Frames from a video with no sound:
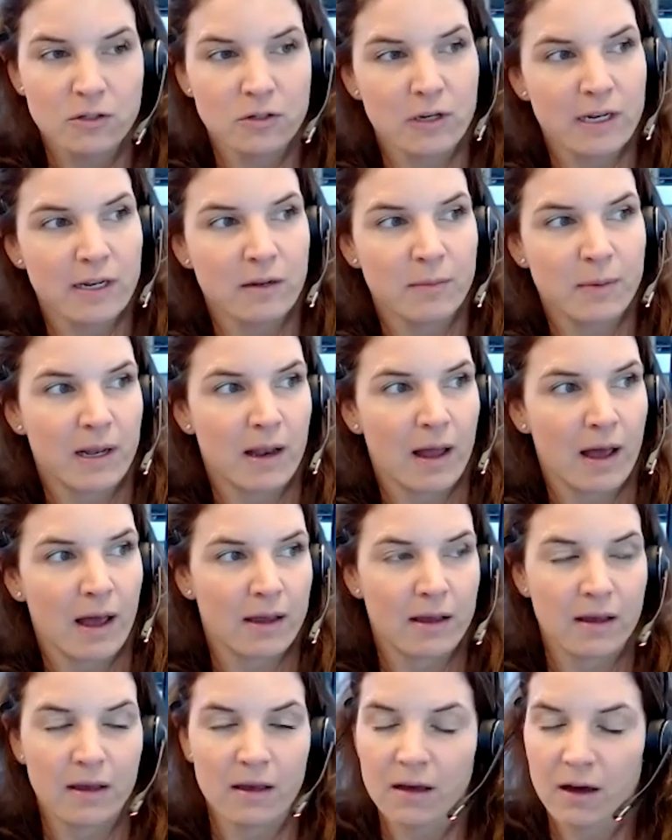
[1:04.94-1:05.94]
which are a little bit
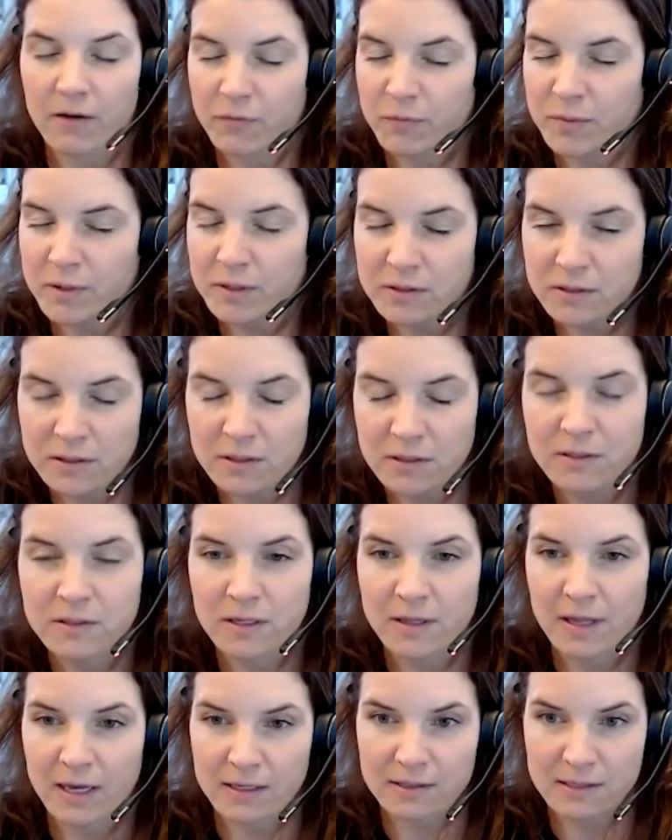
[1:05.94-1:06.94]
like governments,
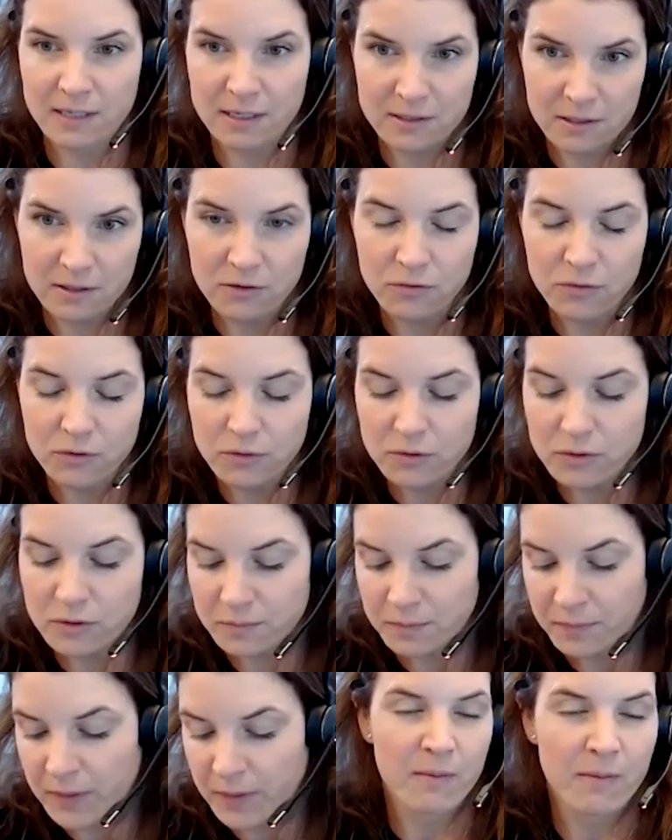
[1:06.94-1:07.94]
so they're setting the
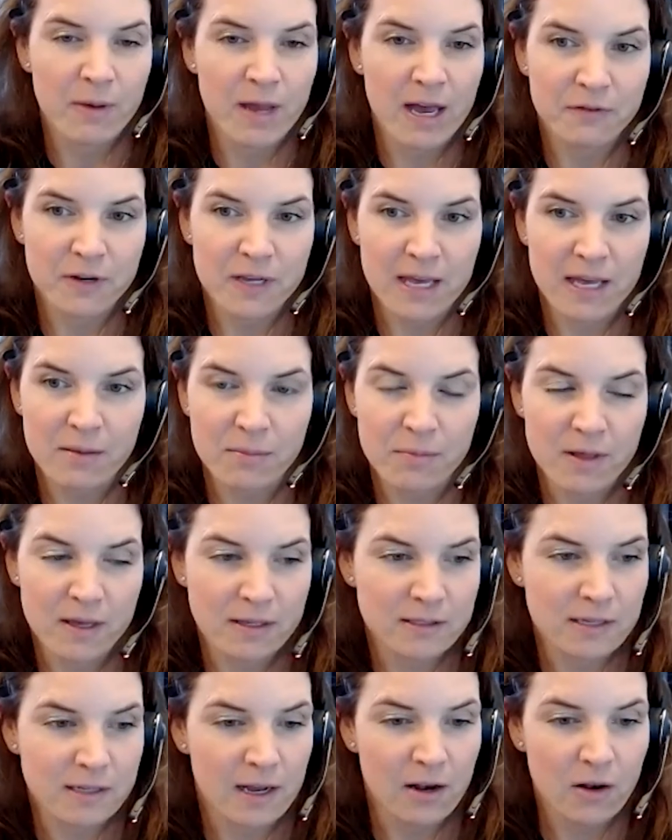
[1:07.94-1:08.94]
rules. And then we have to keep
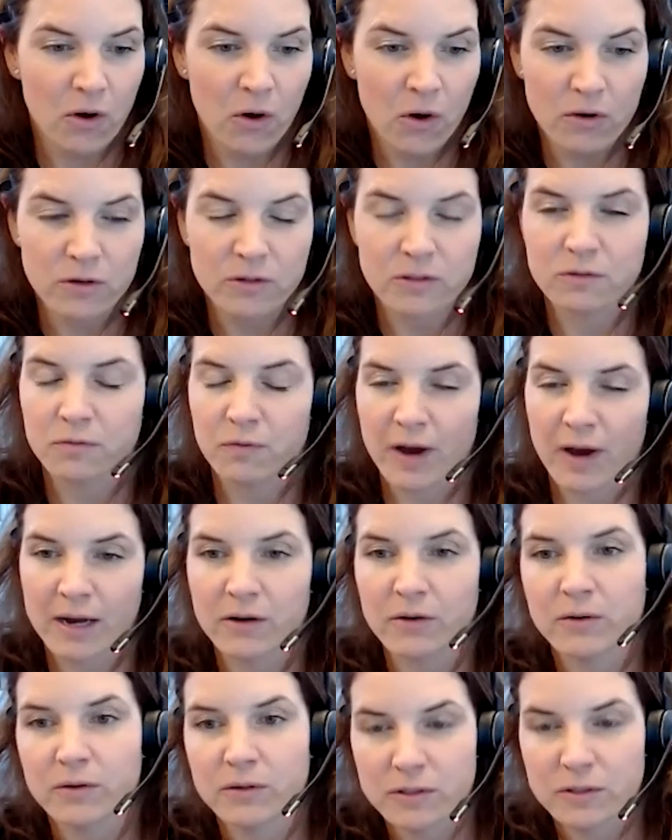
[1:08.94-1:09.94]
things like logs and
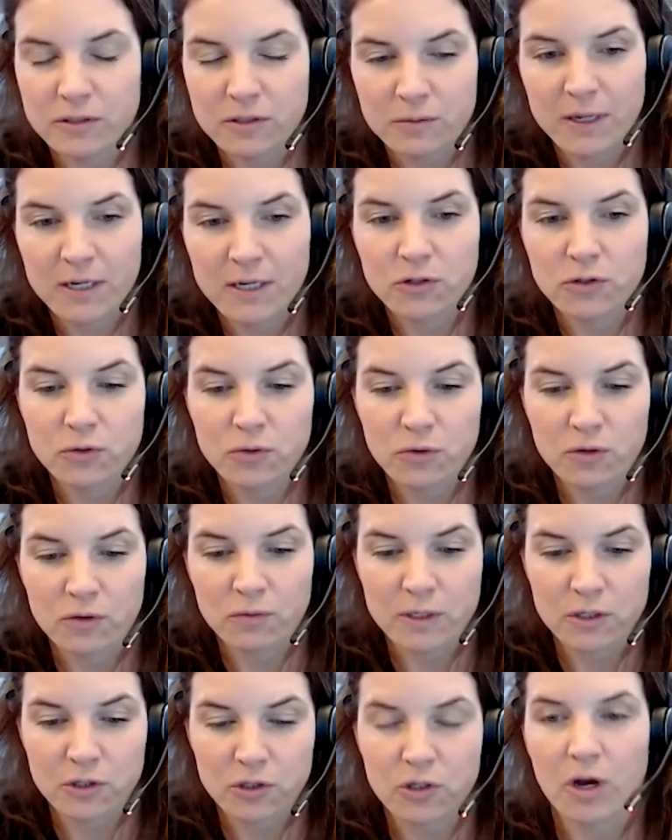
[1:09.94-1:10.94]
records to make sure
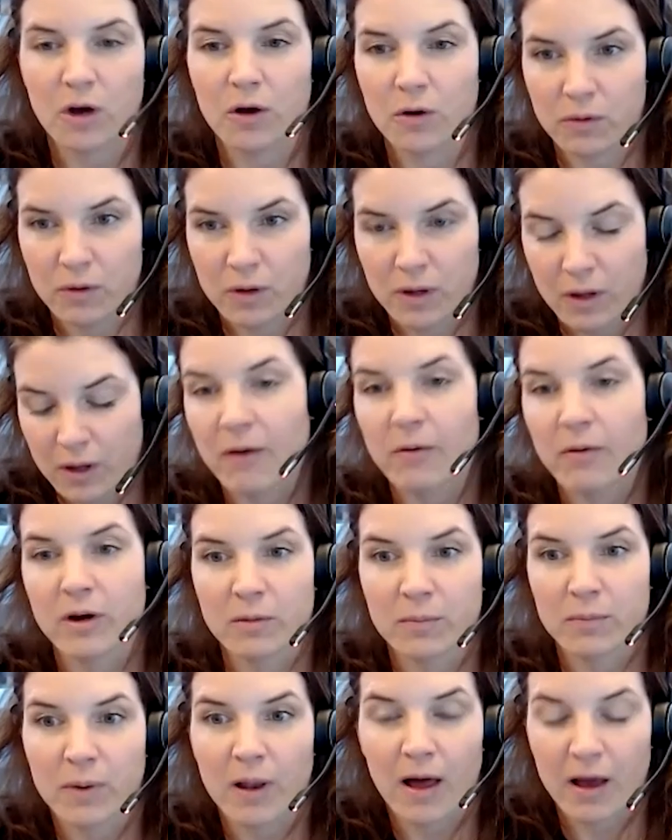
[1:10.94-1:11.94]
that we show how we're
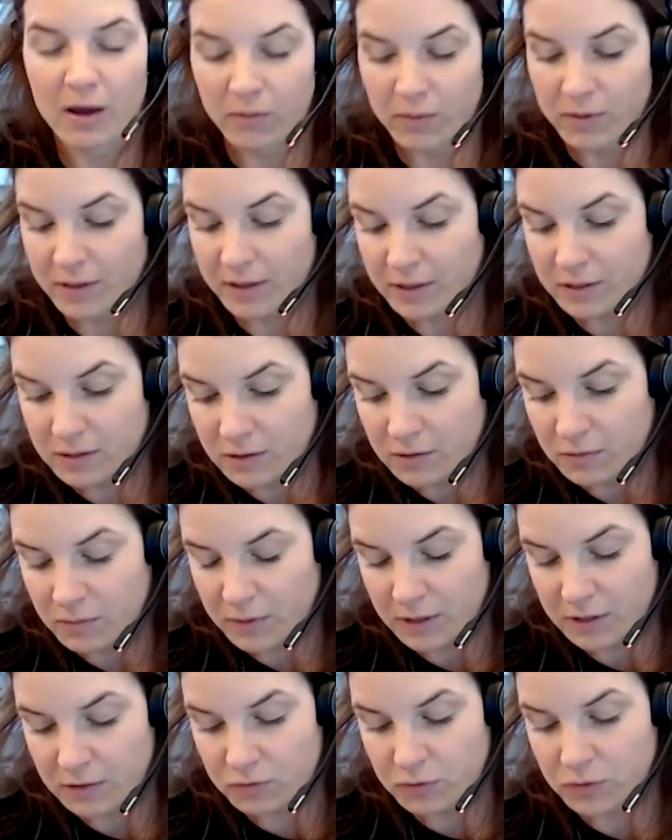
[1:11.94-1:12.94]
complying with these
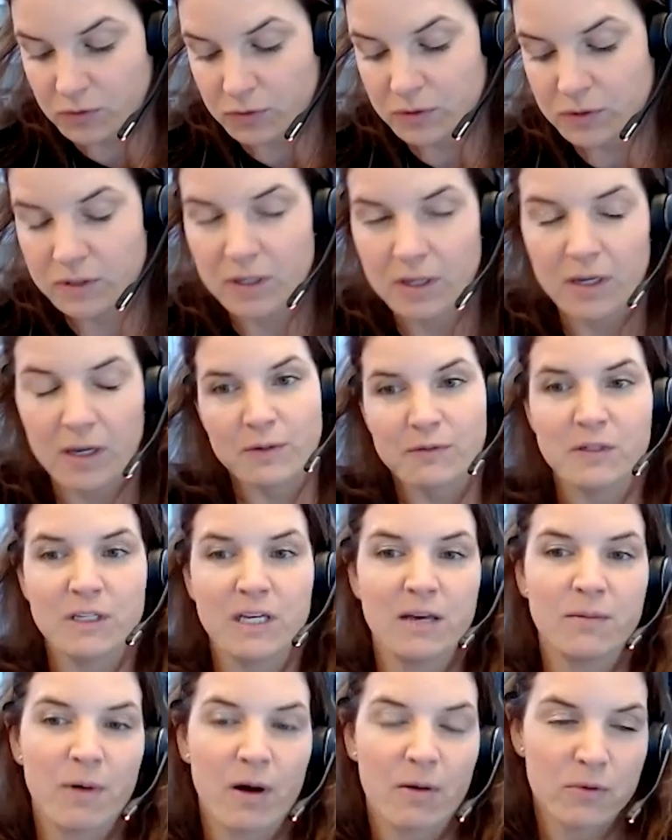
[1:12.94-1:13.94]
rules. So we have to
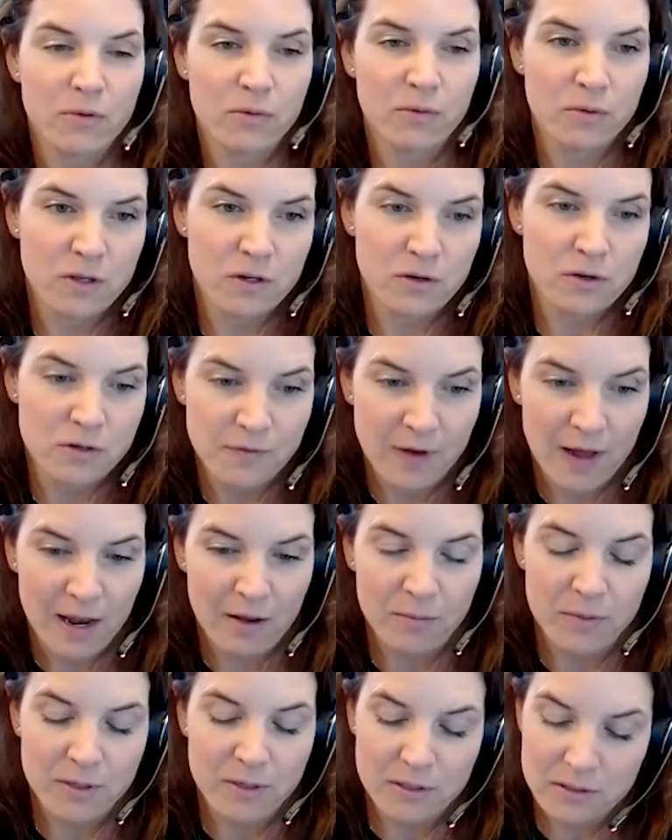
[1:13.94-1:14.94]
keep up with all the new
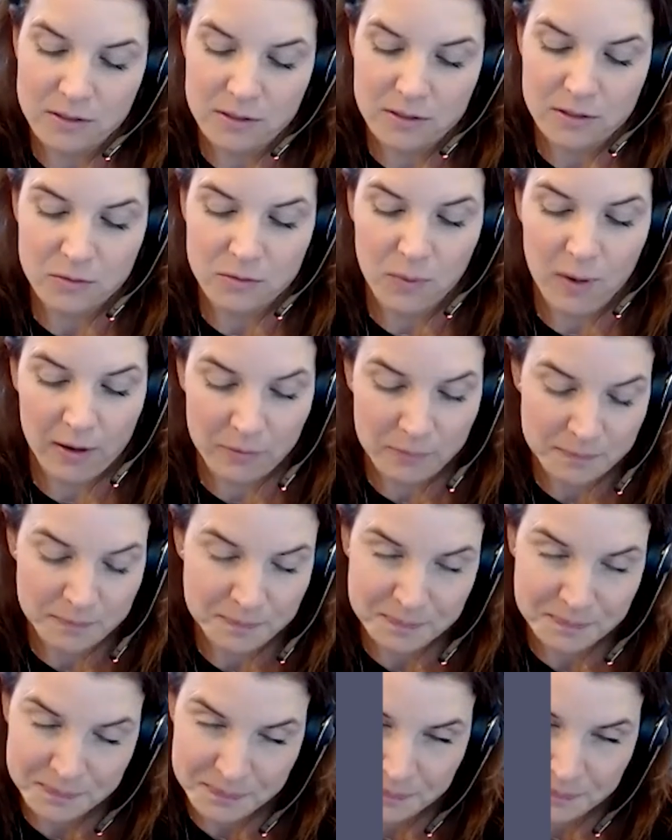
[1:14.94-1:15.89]
developments as well.